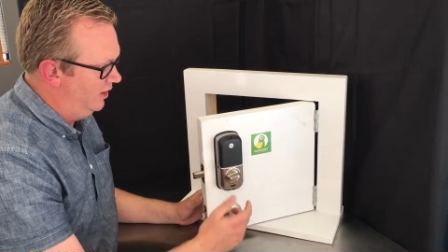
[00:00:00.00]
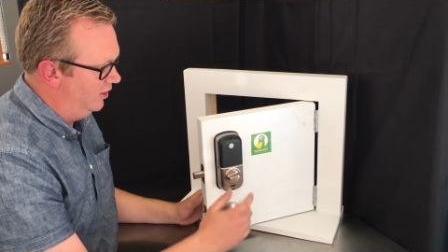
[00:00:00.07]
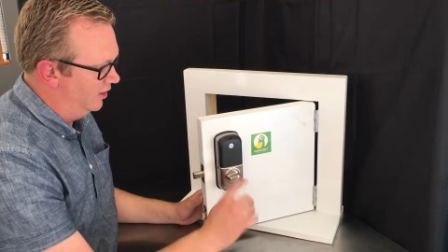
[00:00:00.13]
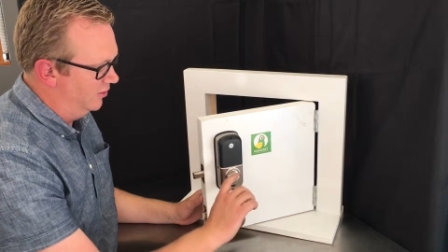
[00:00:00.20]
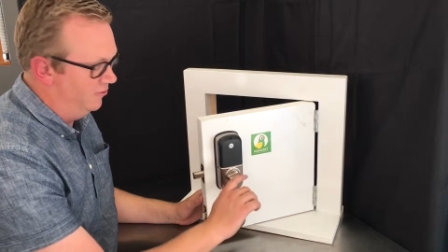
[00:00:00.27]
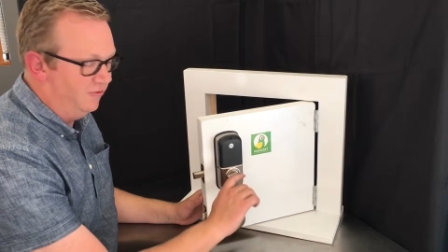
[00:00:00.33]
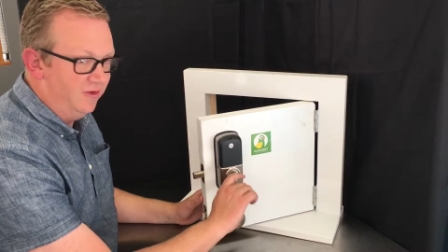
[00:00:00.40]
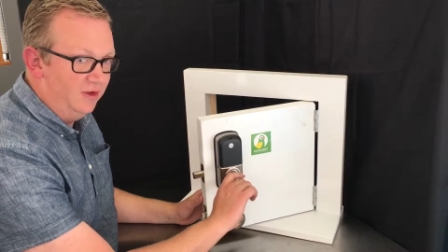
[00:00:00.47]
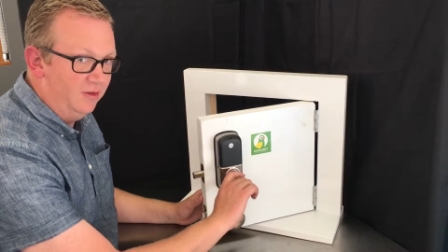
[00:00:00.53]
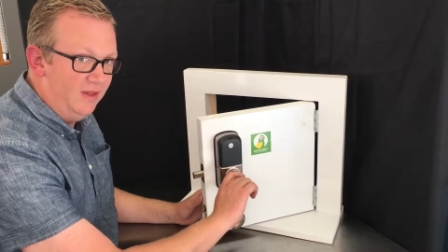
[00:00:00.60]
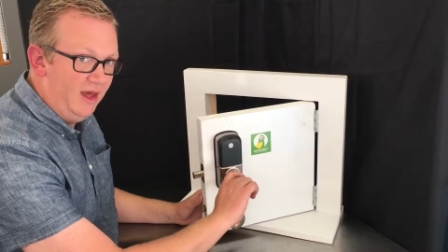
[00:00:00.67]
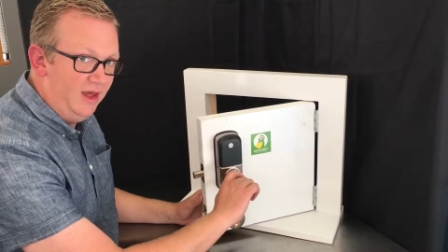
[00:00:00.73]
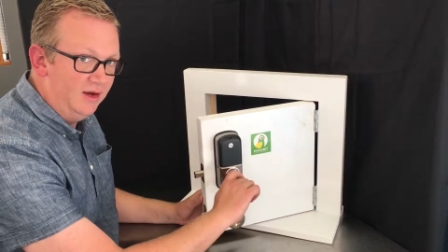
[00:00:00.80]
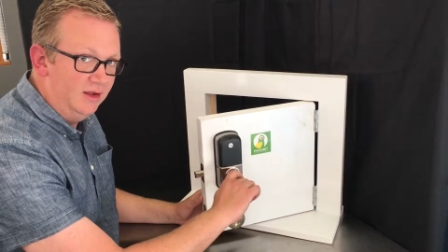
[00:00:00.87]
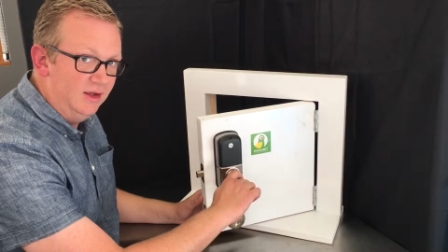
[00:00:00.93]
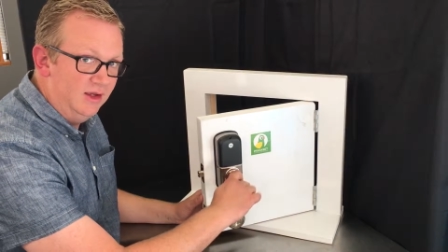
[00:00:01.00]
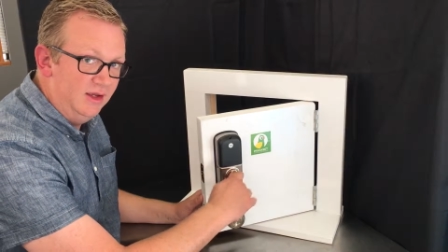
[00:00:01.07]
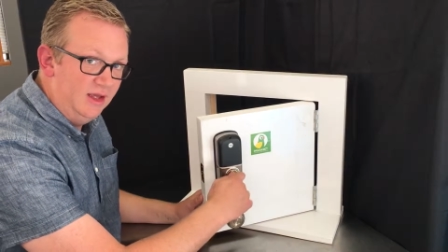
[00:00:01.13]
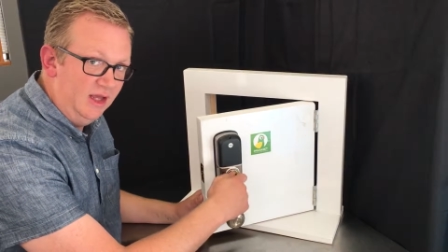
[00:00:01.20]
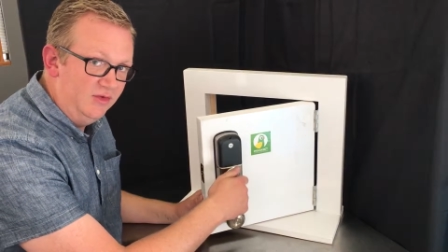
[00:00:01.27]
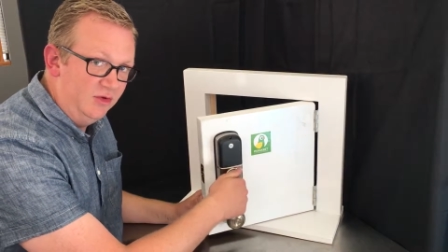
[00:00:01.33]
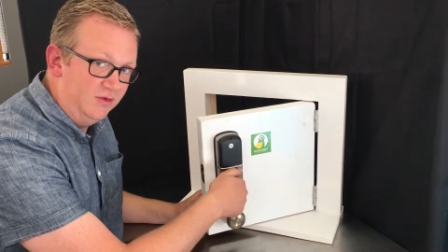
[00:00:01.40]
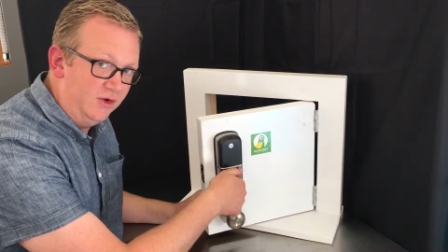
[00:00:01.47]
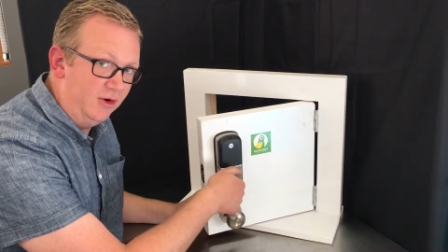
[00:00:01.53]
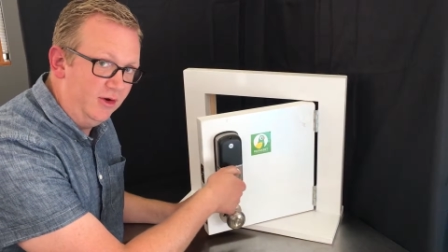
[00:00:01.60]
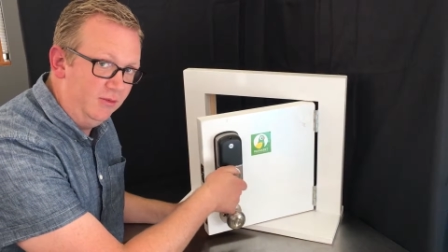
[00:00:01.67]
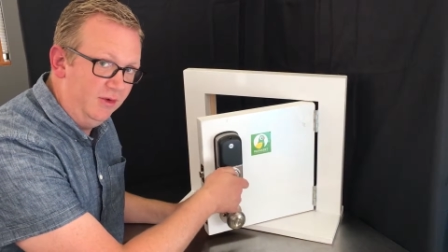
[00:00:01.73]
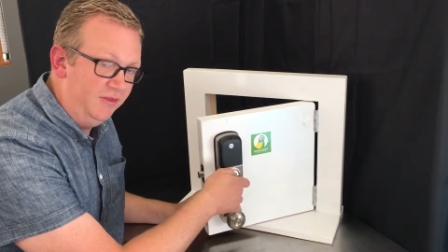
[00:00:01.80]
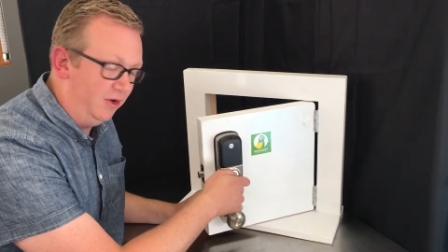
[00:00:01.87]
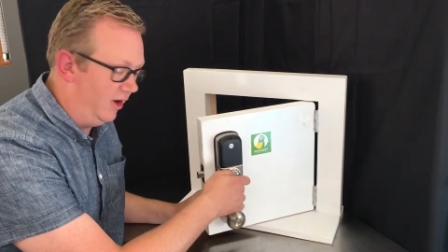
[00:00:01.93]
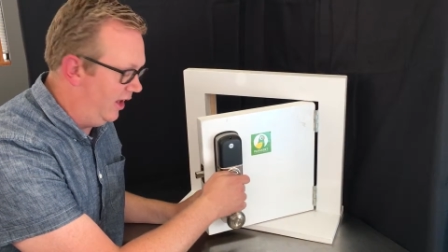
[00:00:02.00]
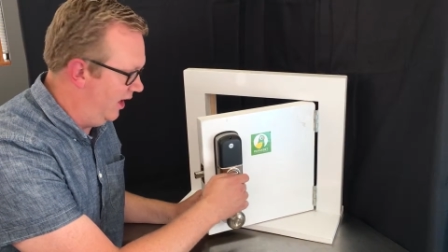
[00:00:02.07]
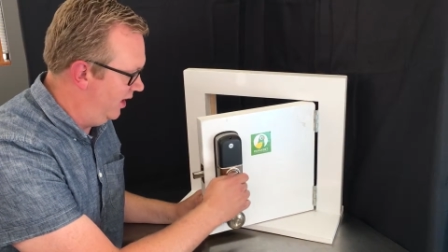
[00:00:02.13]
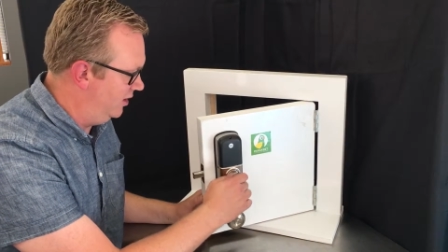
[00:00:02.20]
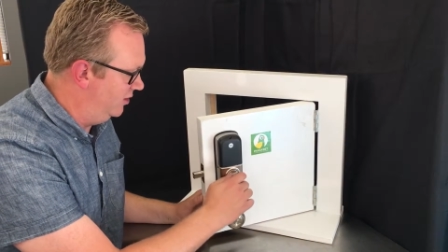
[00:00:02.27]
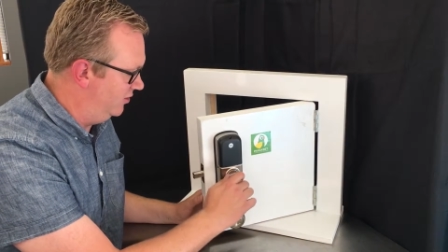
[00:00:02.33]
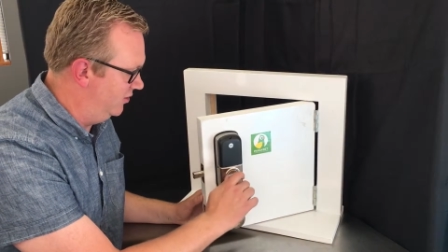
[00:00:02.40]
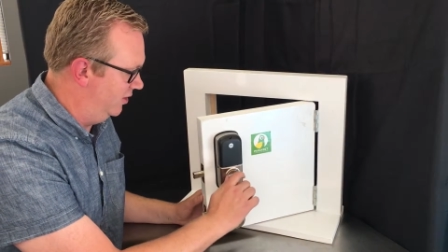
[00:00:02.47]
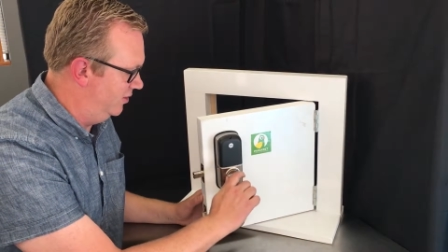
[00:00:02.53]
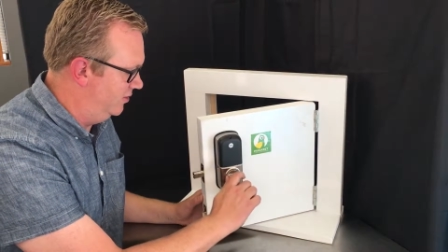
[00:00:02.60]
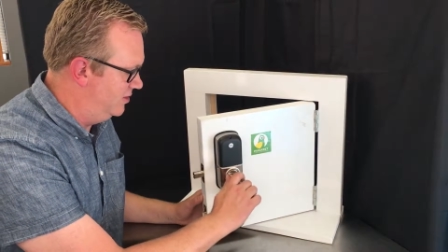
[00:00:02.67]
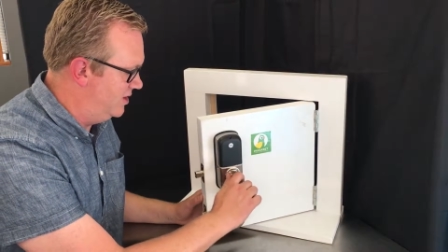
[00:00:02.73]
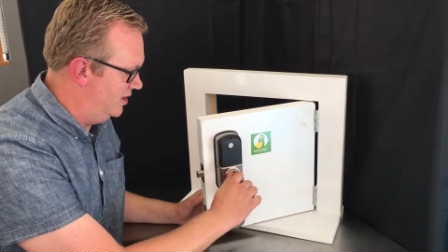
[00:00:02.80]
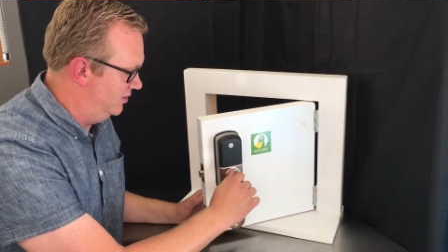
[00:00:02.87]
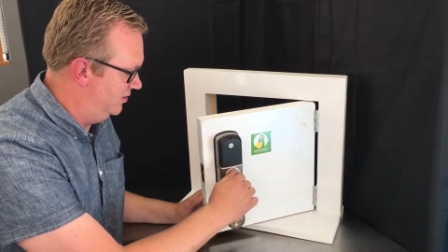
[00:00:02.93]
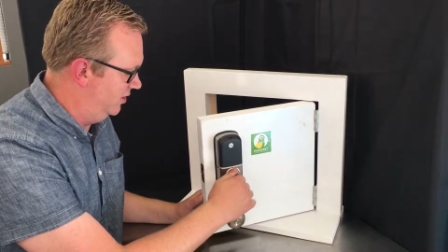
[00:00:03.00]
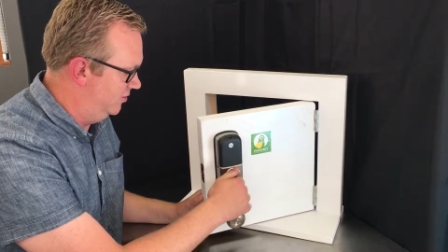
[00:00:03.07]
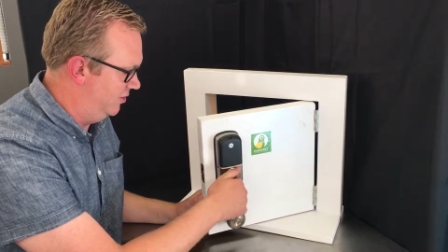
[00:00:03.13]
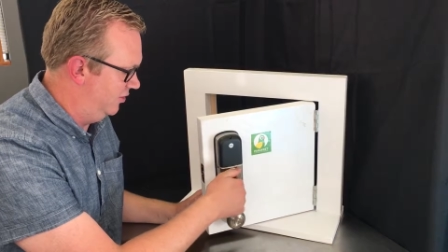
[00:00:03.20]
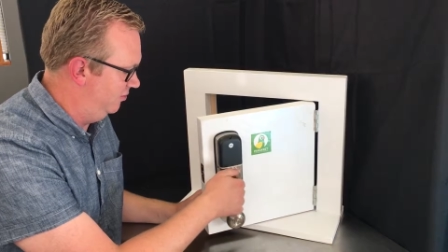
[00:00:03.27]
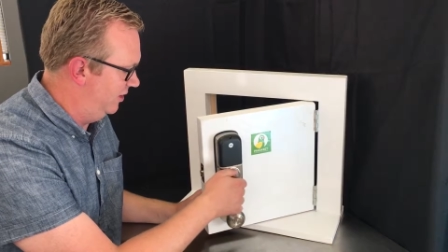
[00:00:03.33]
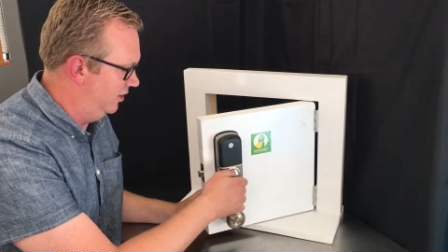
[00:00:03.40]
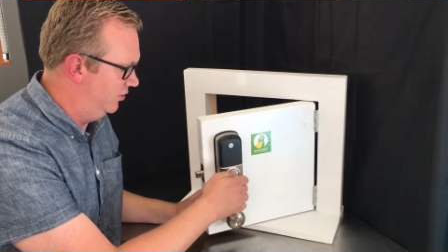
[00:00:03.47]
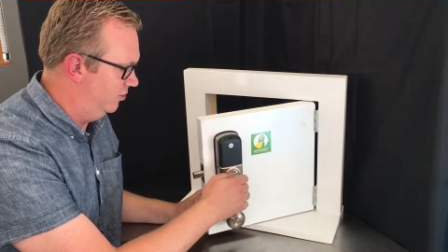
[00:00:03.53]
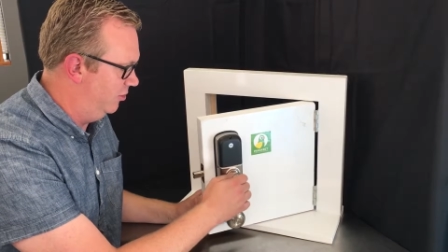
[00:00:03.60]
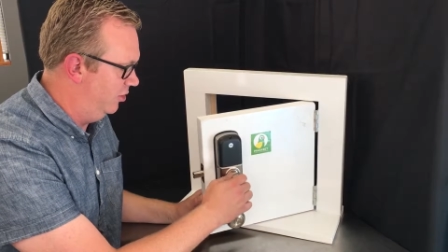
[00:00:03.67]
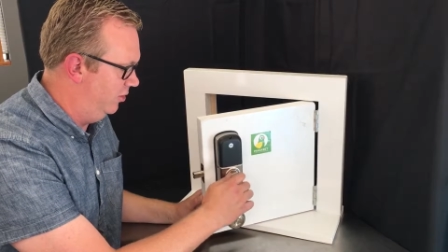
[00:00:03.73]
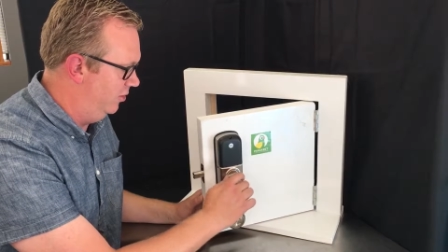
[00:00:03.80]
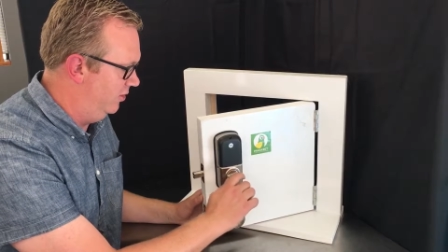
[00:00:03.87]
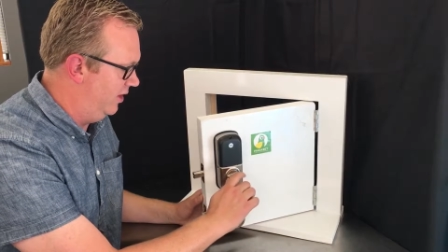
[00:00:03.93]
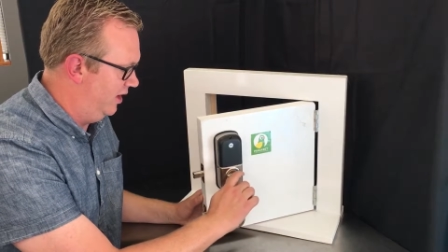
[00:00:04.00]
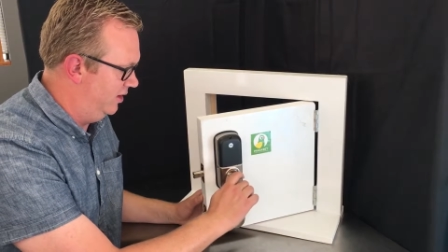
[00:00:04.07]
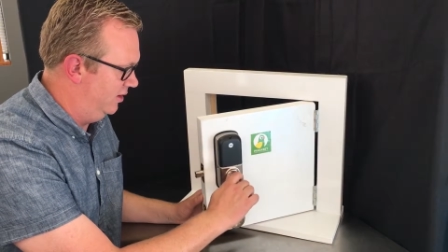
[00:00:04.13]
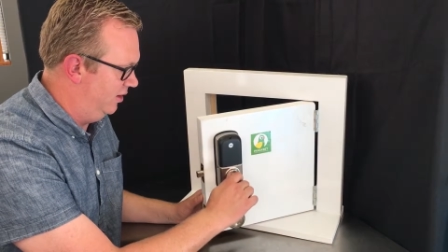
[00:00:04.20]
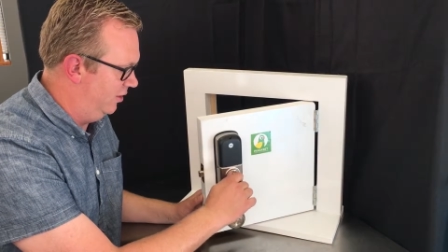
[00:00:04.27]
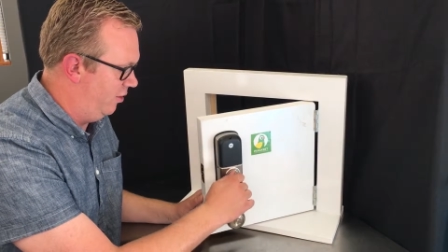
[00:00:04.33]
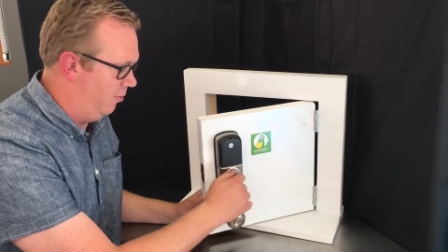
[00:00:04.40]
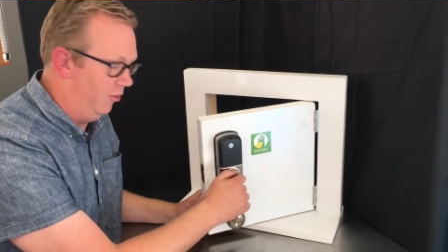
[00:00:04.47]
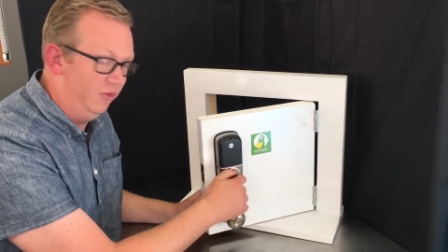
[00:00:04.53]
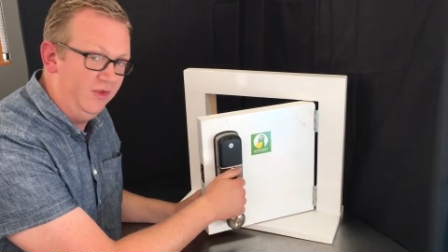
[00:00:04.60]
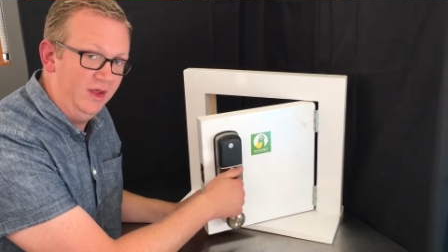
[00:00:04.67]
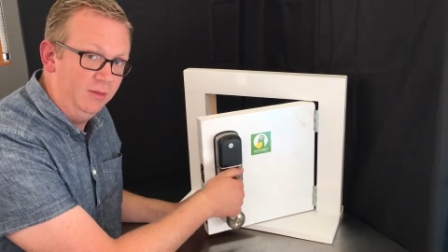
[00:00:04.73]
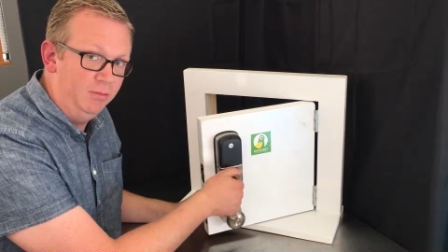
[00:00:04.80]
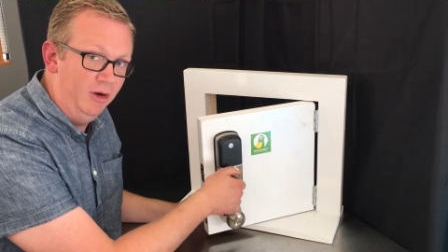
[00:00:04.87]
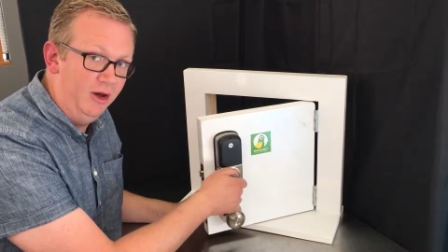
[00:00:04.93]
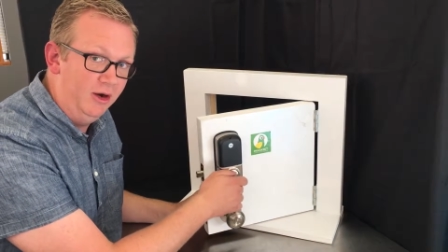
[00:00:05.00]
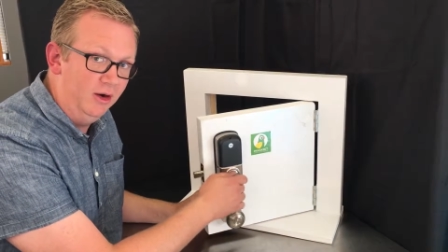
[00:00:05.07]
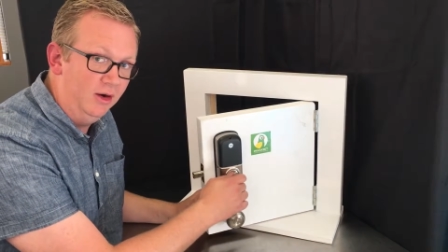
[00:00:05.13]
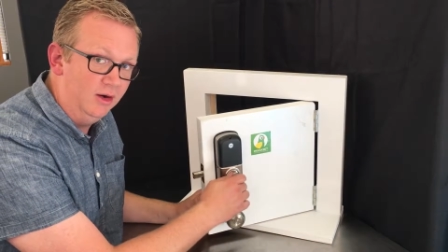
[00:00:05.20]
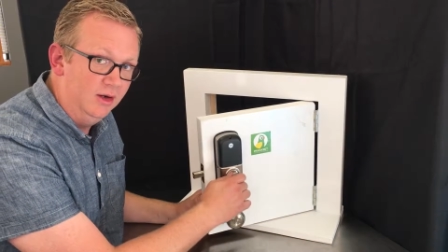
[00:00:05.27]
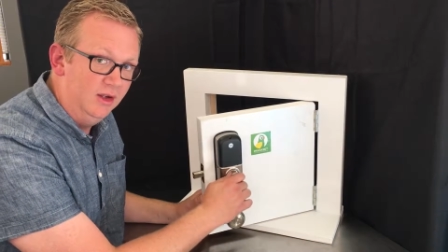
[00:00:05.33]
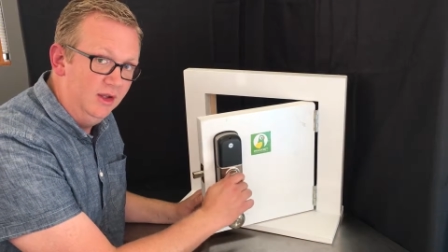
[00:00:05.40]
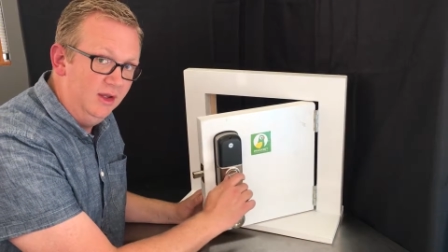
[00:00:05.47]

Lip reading: You can feel that as you turn it with your hand. It should just be smooth and almost like butter.